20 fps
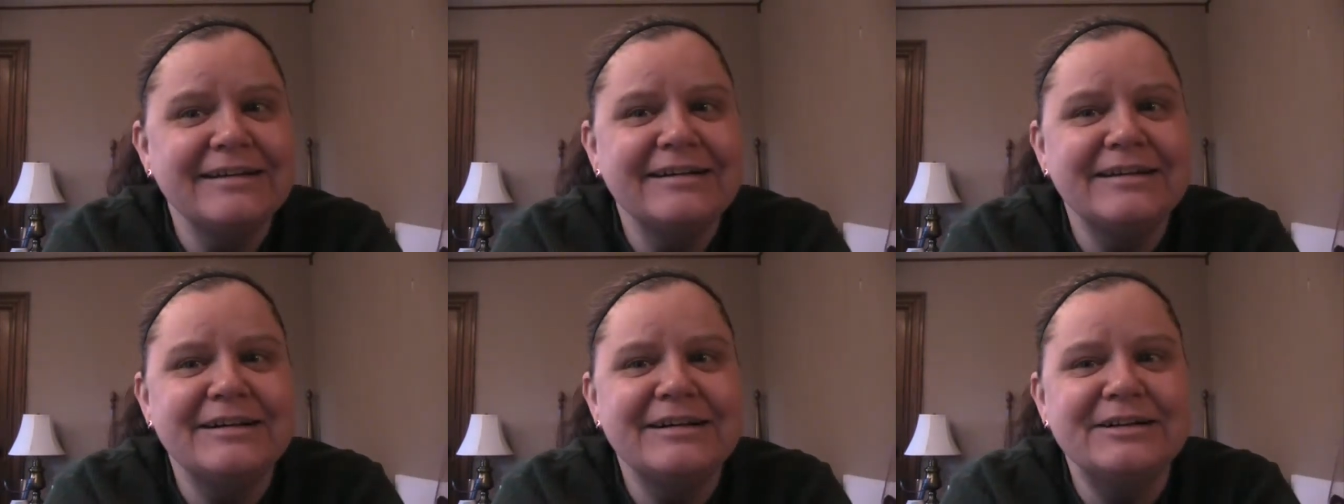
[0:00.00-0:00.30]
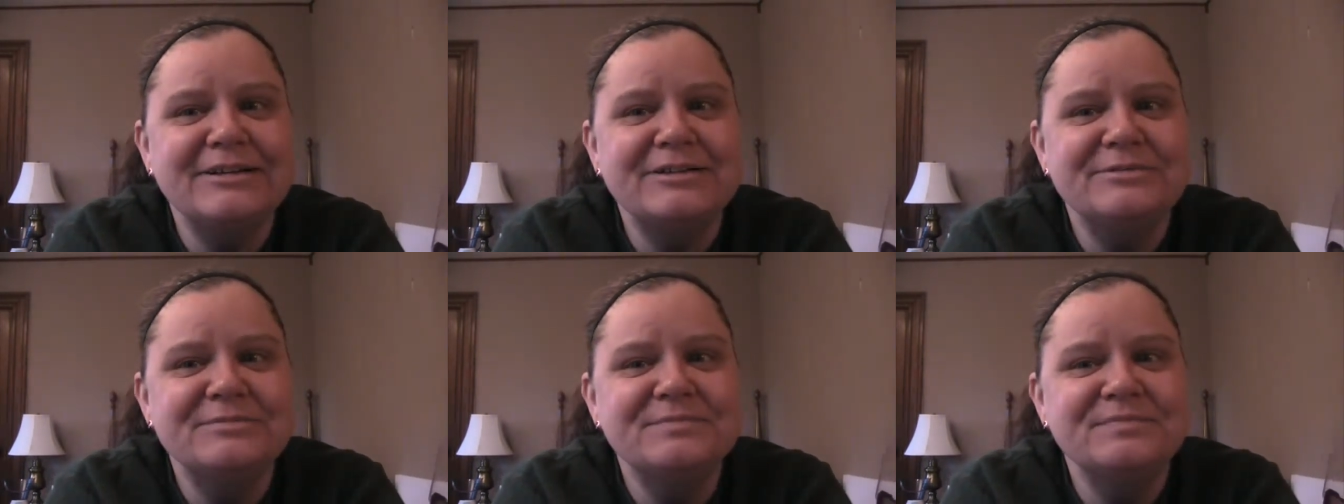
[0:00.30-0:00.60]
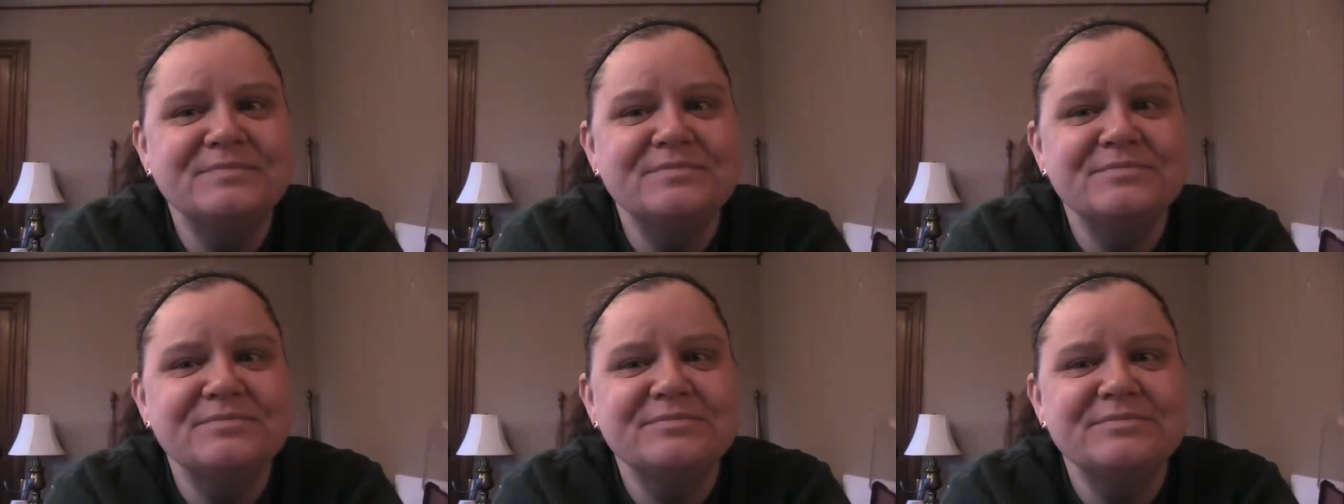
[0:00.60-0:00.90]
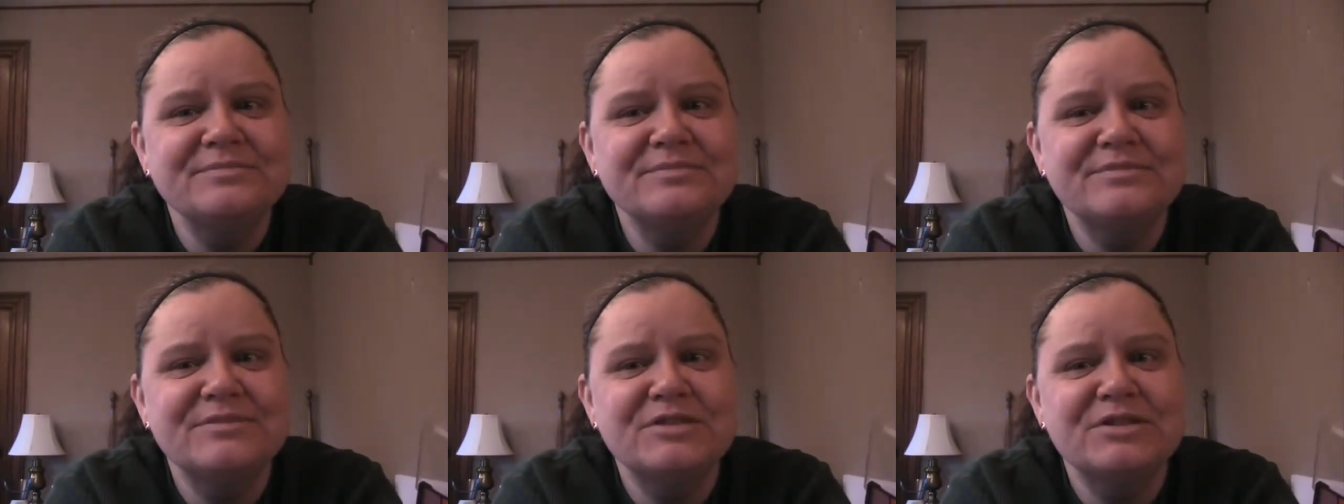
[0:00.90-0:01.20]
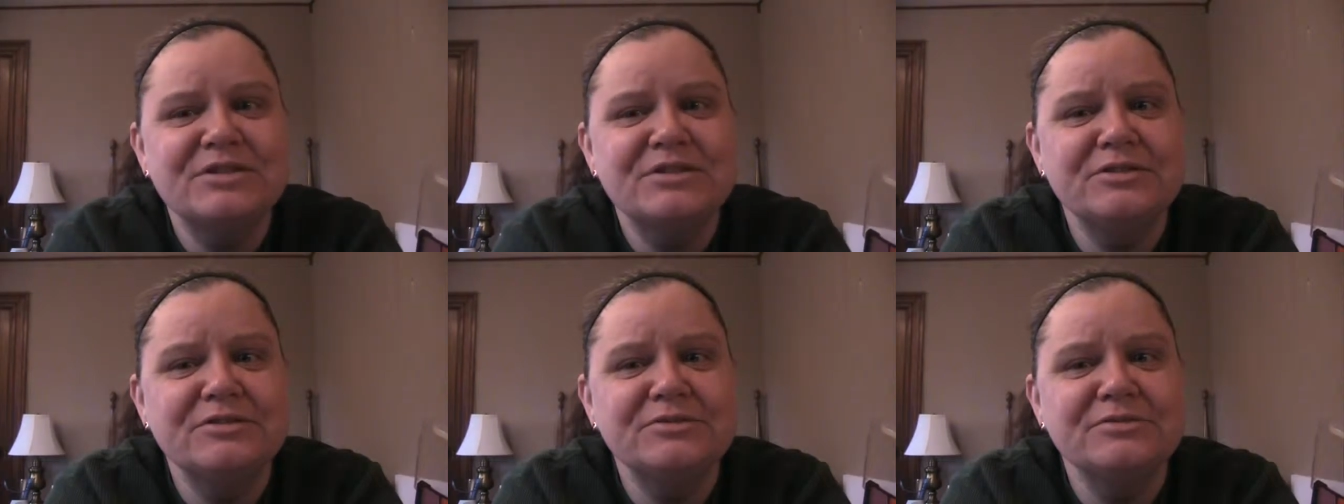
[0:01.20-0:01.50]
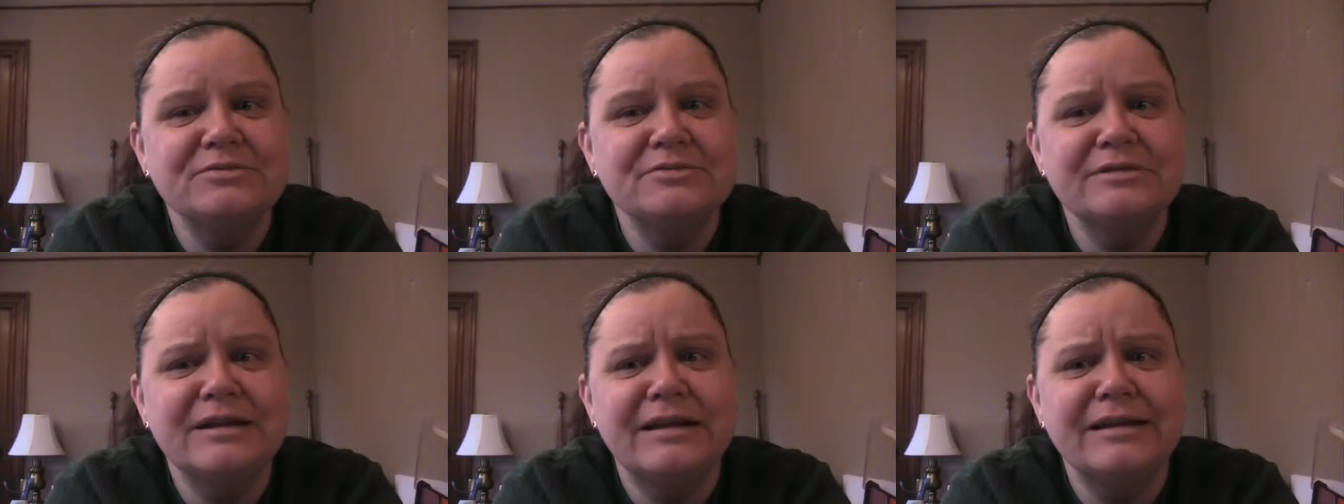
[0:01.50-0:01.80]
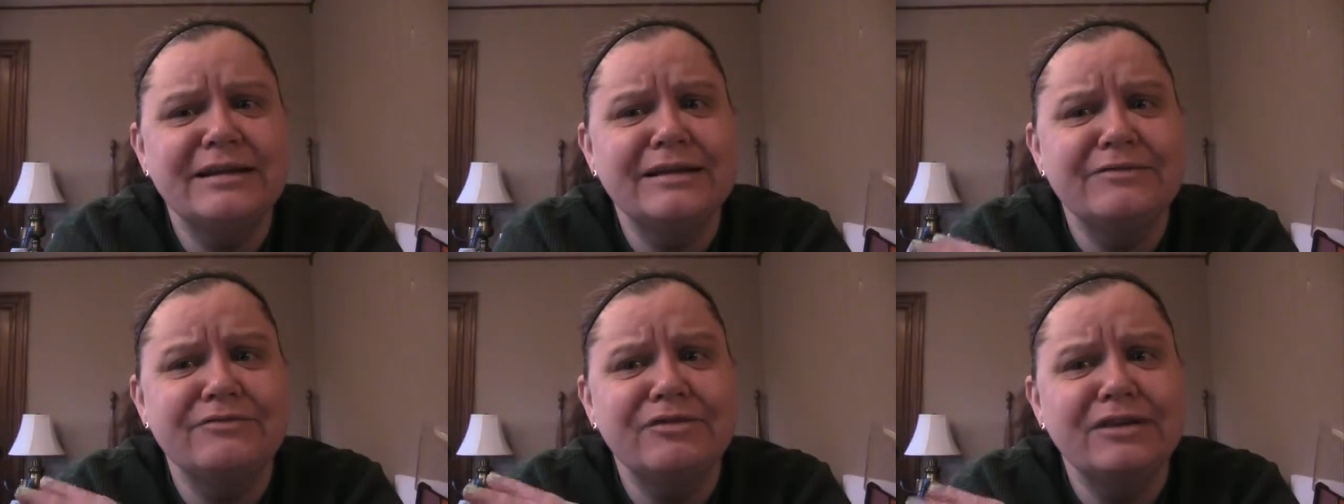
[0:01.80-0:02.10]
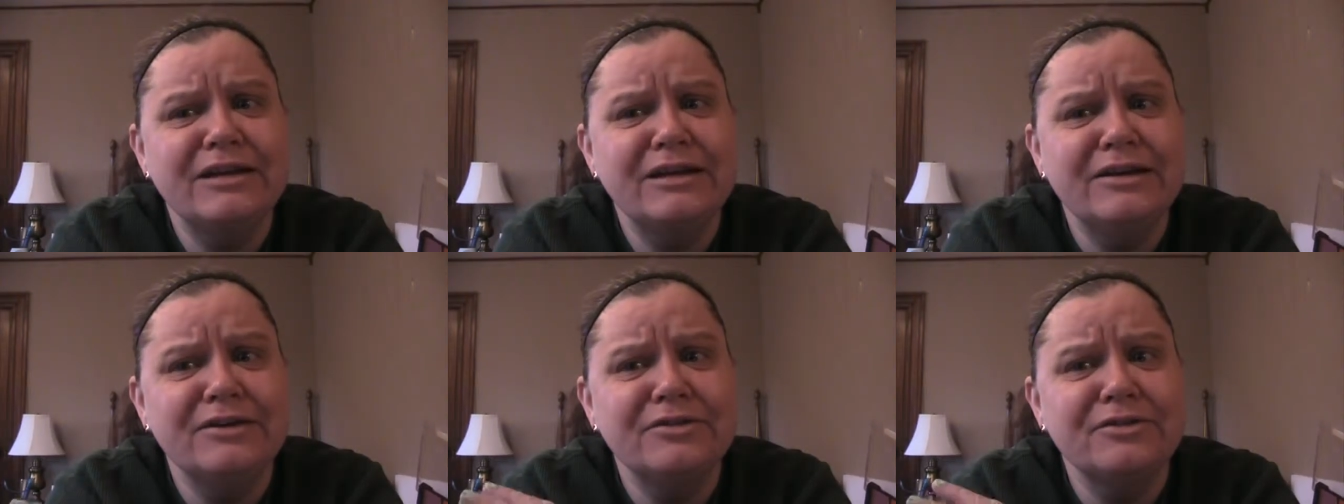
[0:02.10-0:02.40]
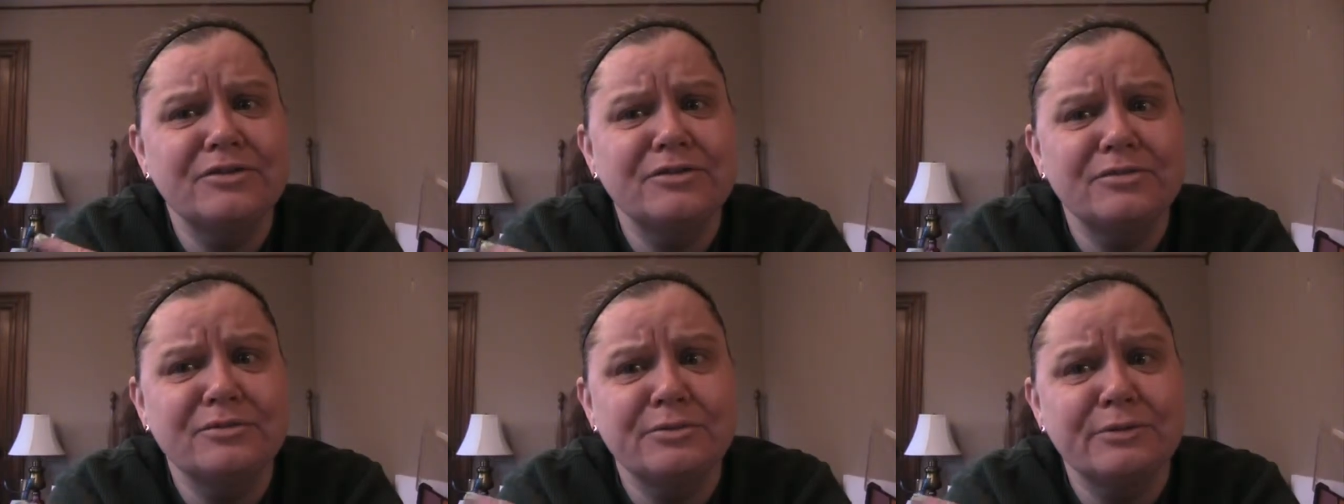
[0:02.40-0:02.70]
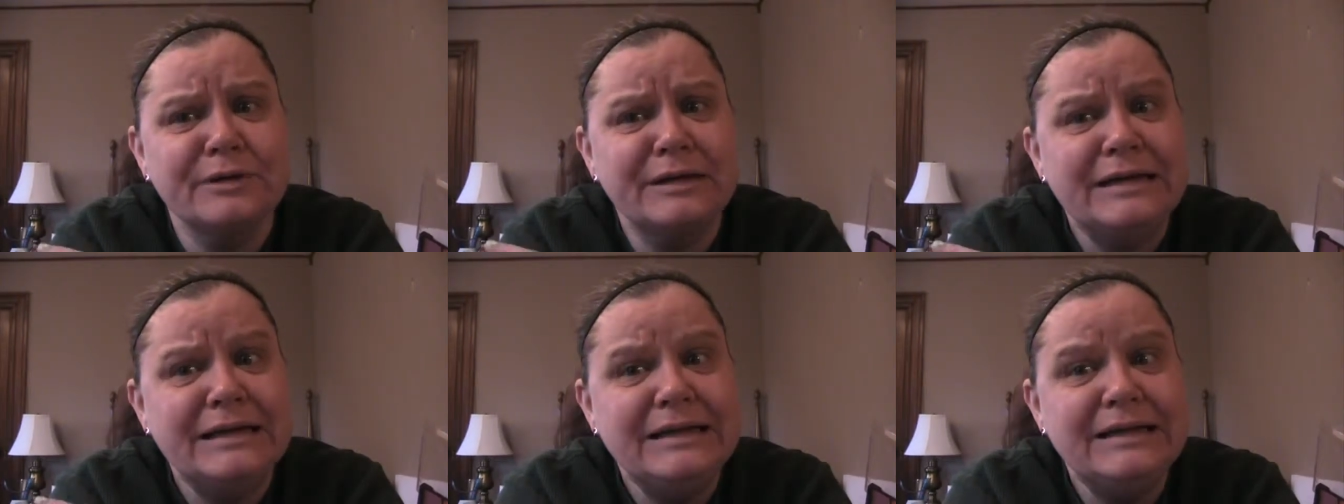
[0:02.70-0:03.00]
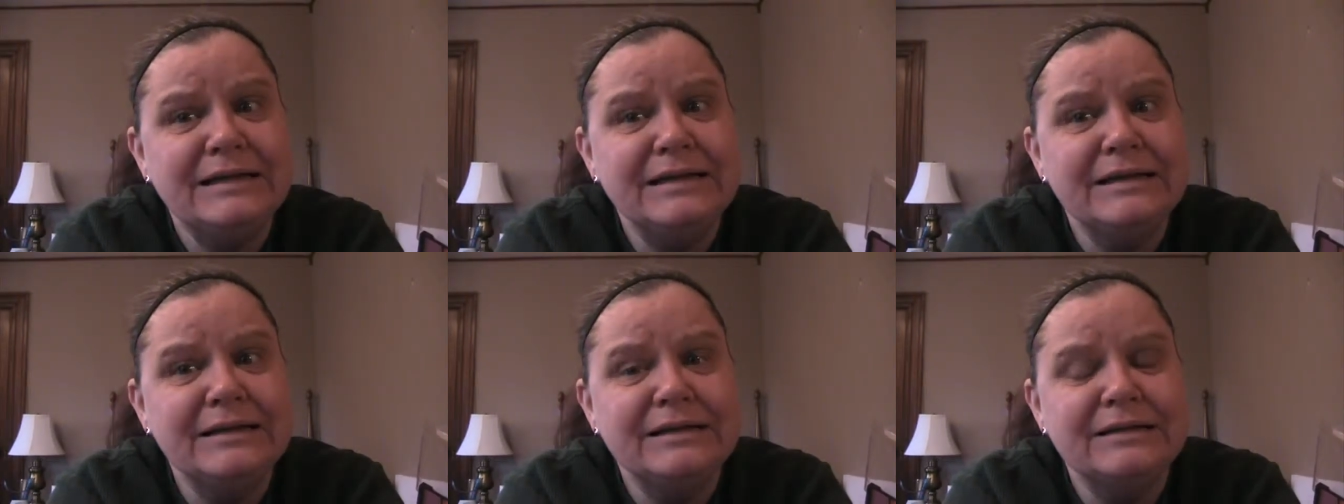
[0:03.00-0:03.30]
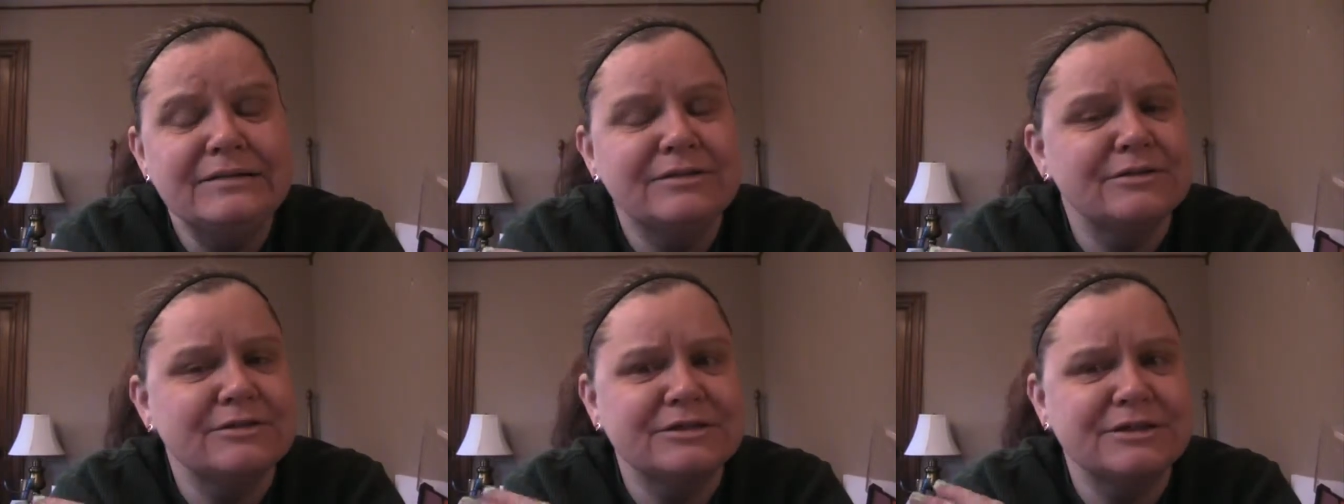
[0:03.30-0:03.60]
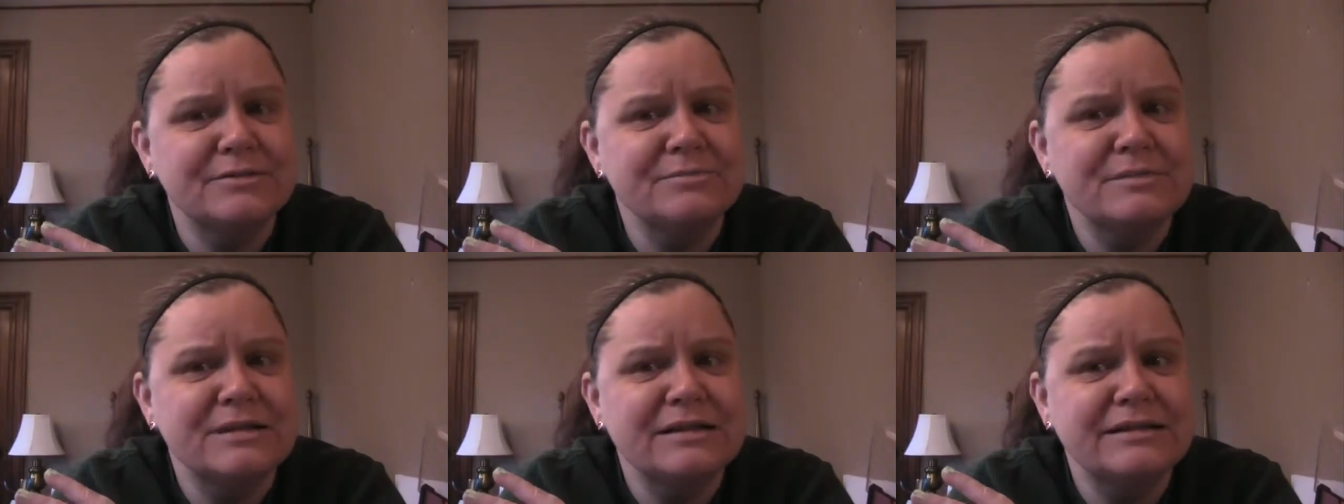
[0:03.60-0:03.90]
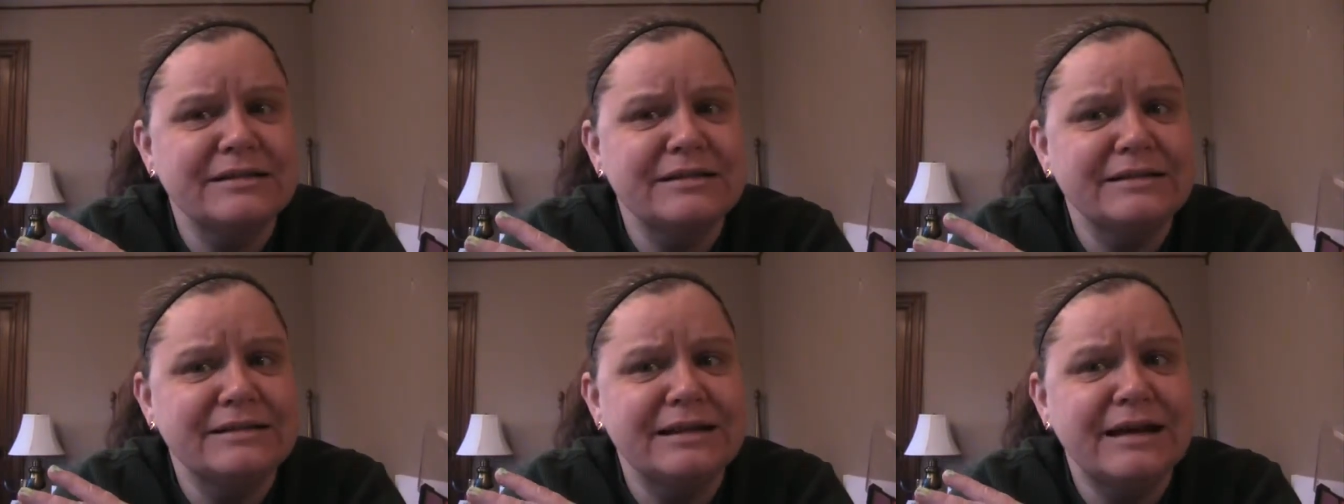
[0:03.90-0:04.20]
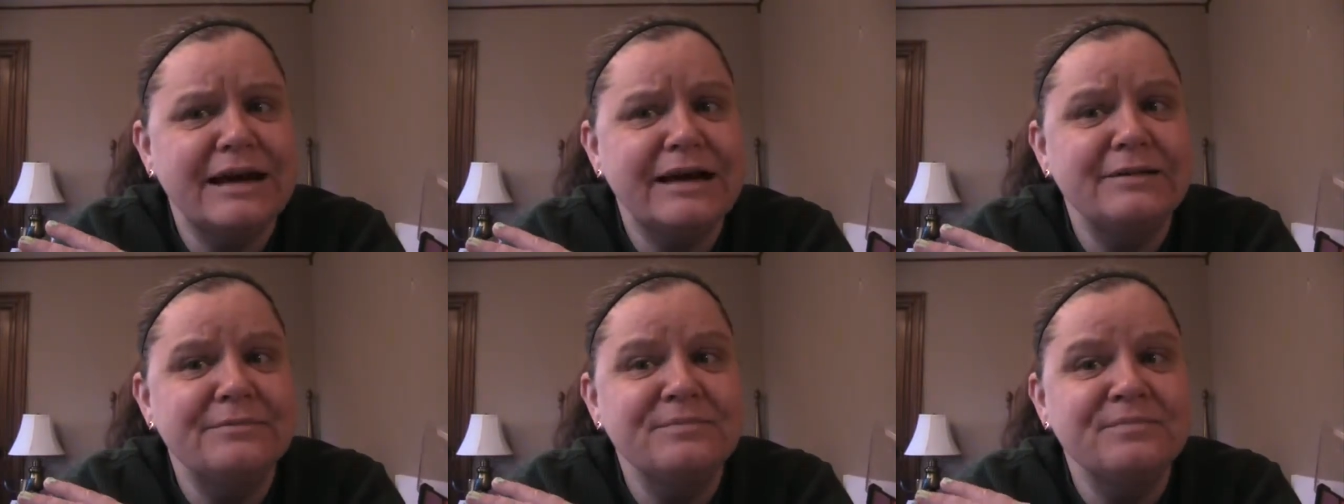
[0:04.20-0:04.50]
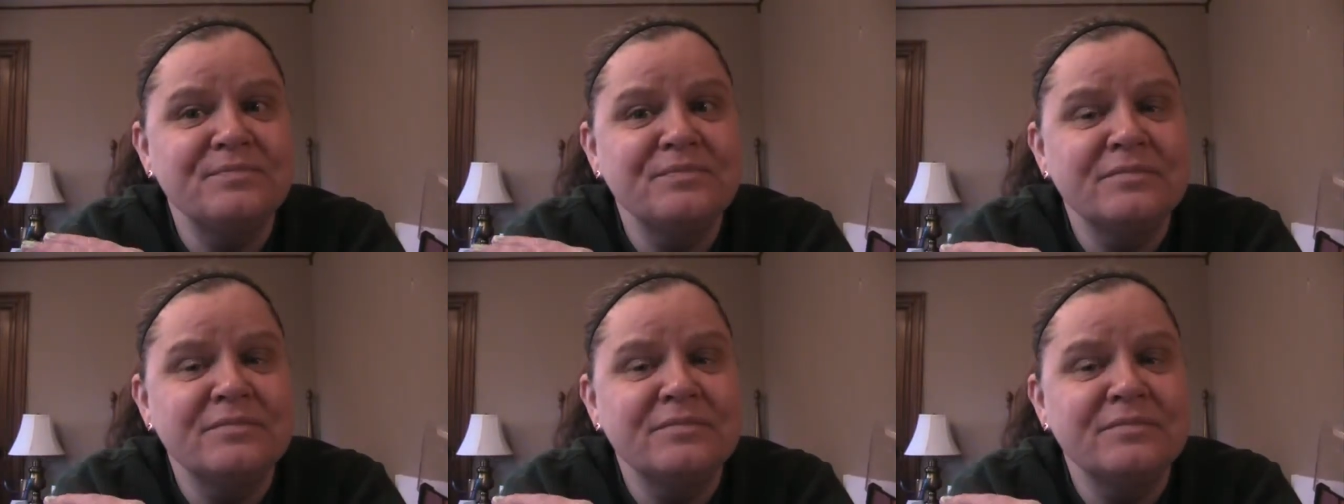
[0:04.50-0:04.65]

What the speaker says: to, I think, video 3 or something like that,